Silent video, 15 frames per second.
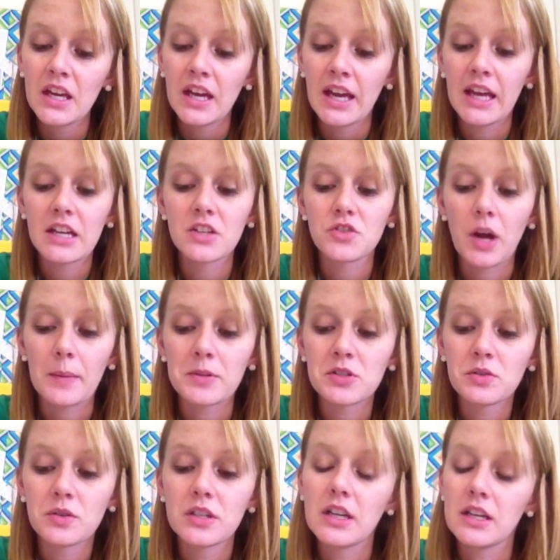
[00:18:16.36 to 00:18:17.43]
Hannah drops
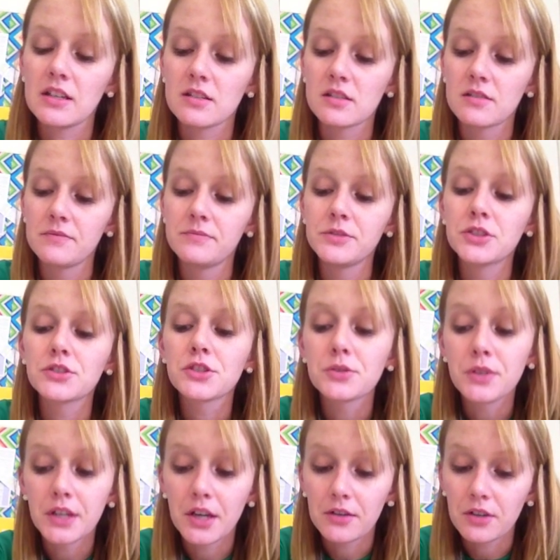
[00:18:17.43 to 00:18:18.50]
to her knees. "You're
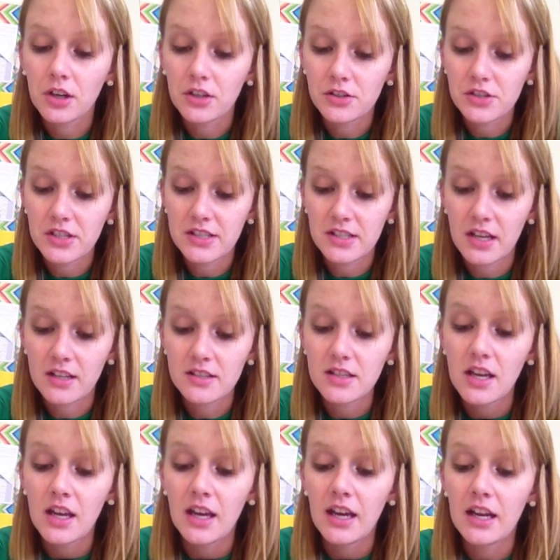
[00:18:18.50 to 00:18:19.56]
doing it wrong," she says,
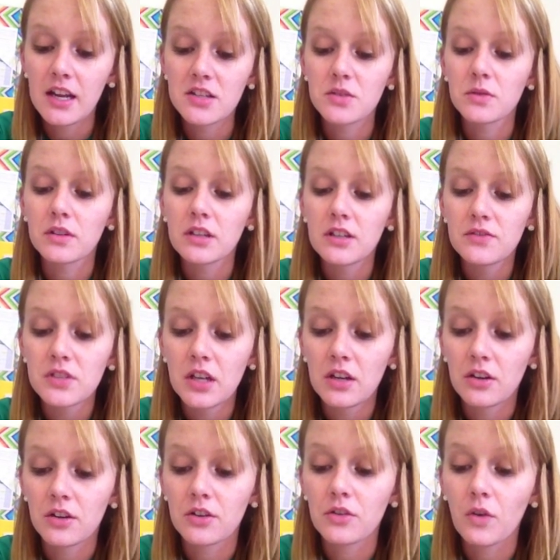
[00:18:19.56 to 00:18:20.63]
and it's a relief to
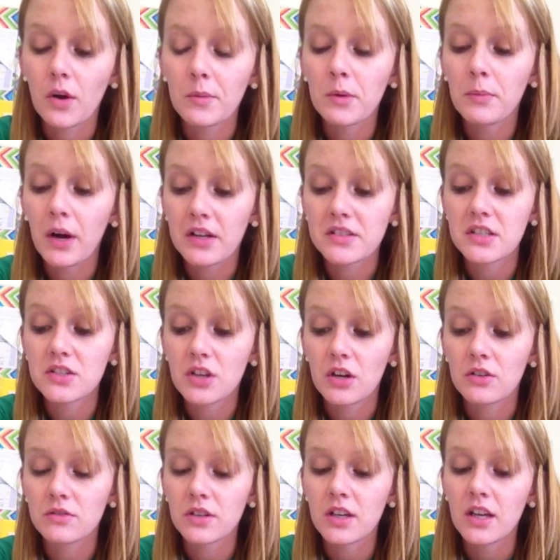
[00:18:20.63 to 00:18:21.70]
hear her normal bossy
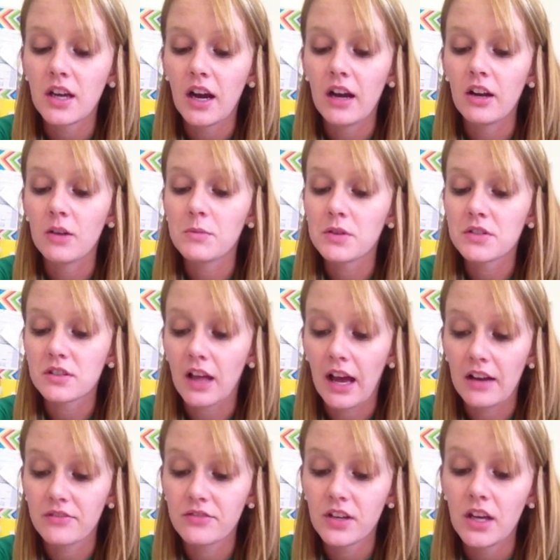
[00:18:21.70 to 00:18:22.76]
tone. I almost
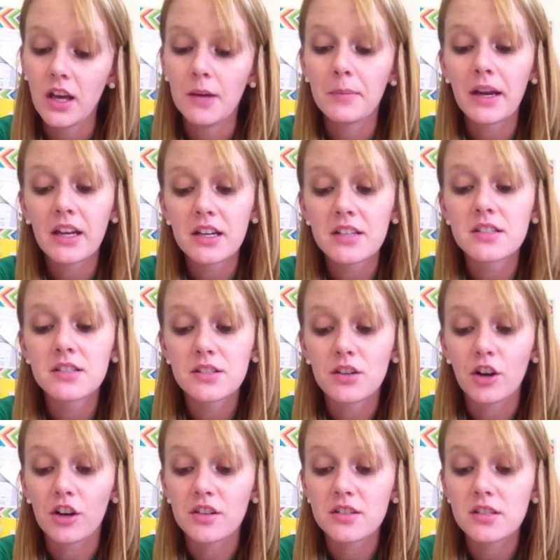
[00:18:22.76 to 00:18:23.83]
laugh. "My cousin's a
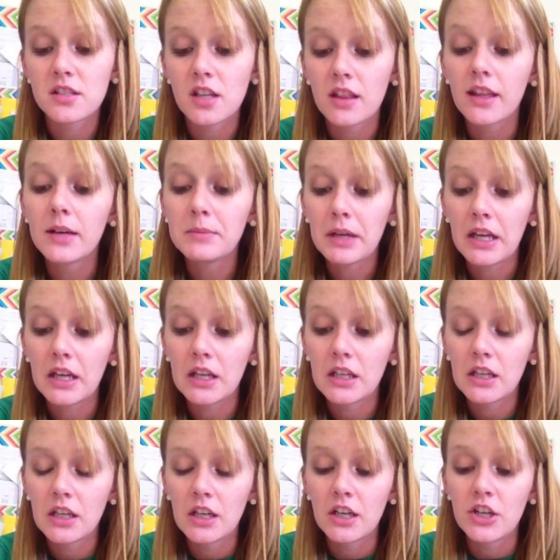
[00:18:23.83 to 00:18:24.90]
nurse. Let me."
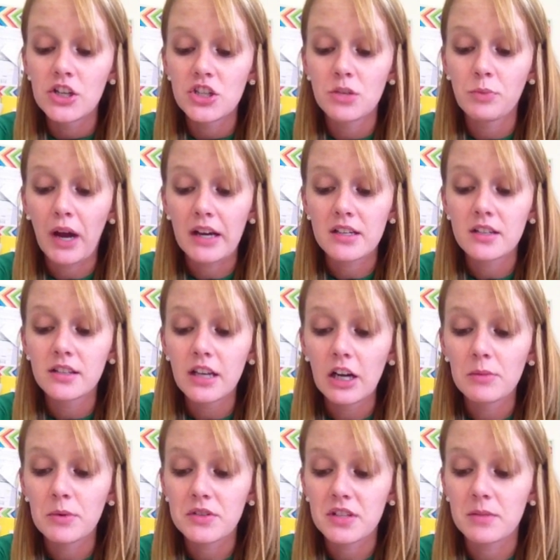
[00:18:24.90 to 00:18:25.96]
She practically
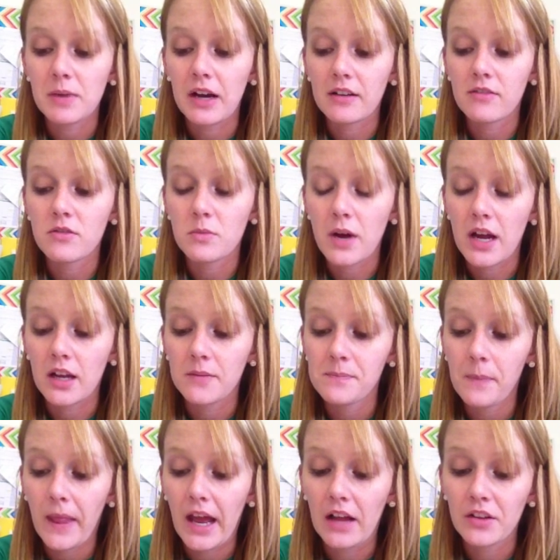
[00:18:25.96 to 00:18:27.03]
elbows him out of the way.
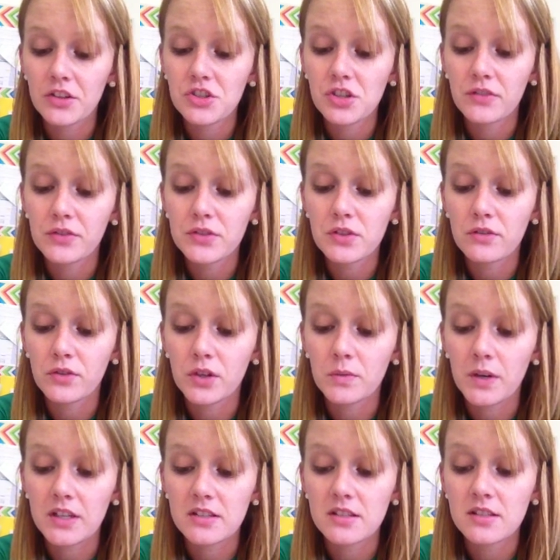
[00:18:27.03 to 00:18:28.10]
Alex shuffles over and
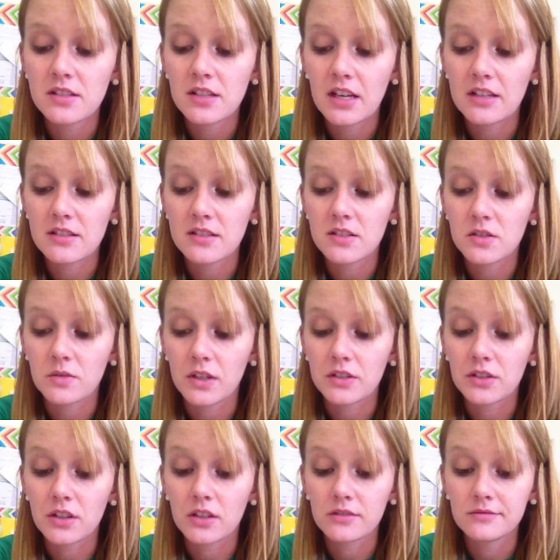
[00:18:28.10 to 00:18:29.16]
raises his hands in
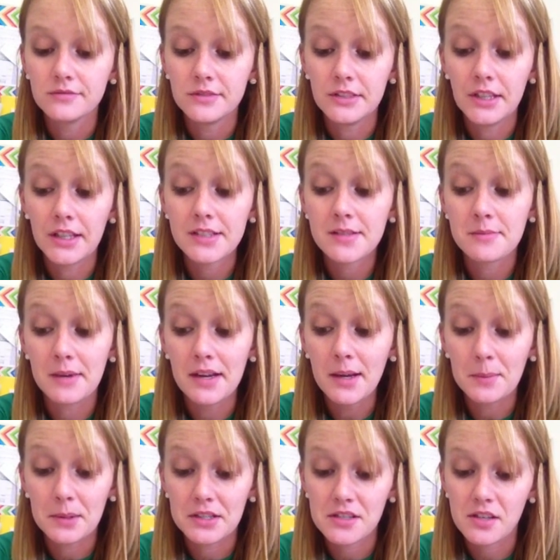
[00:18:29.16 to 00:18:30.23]
surrender. "Yes,
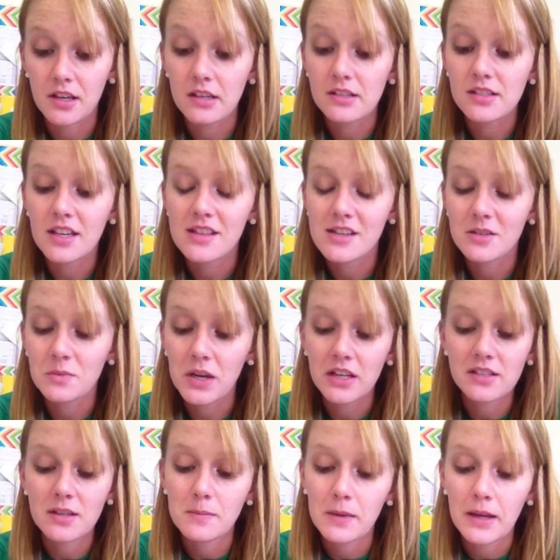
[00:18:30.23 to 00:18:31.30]
ma'am," he says, and then
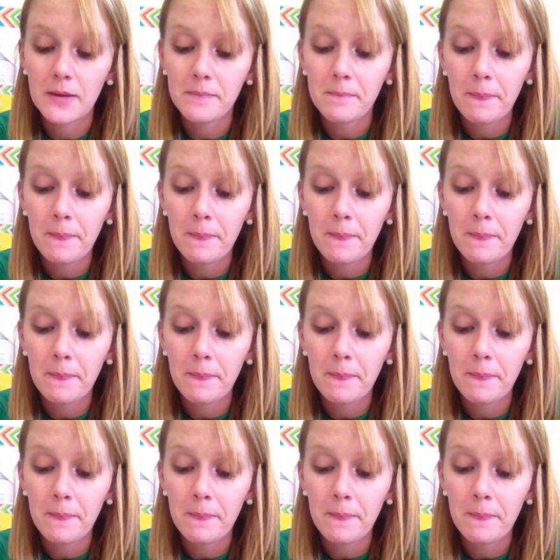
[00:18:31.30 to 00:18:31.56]
winks at me.